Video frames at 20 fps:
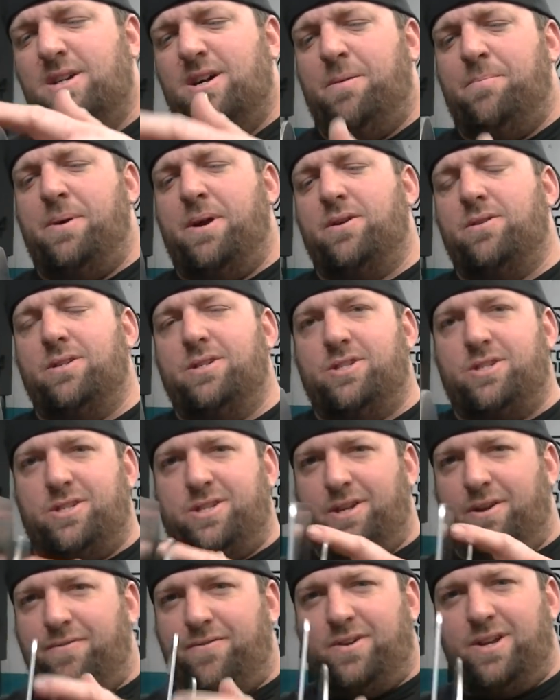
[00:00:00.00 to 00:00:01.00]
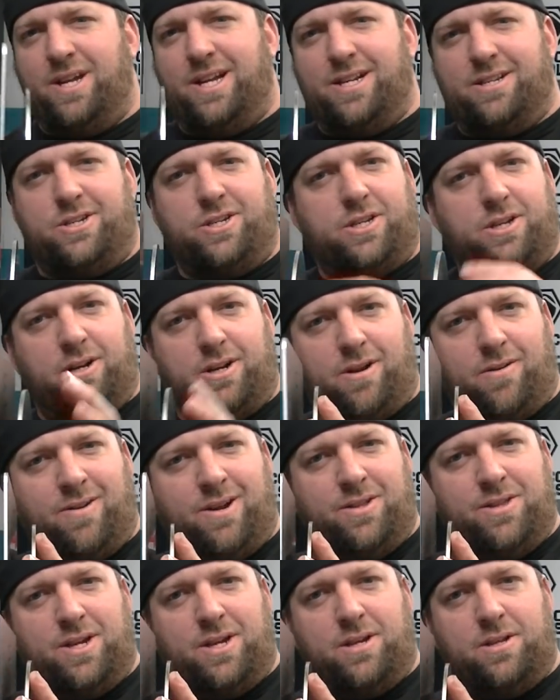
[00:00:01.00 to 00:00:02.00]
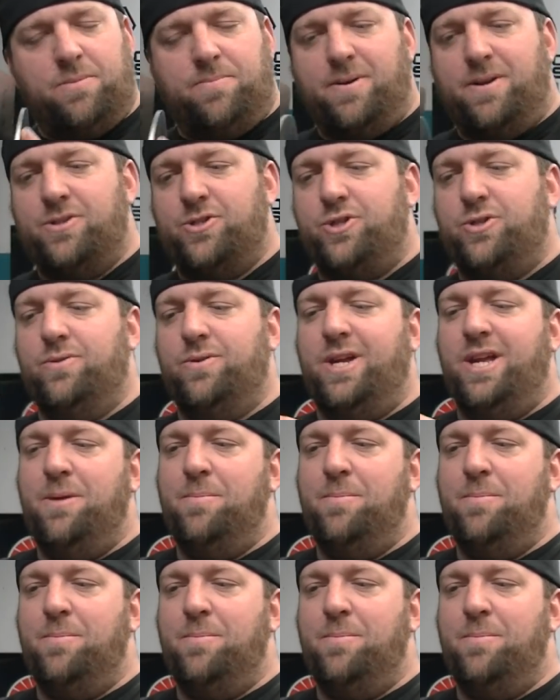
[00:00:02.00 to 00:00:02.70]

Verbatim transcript: Apparently stuff can get stuck around that on the parachute.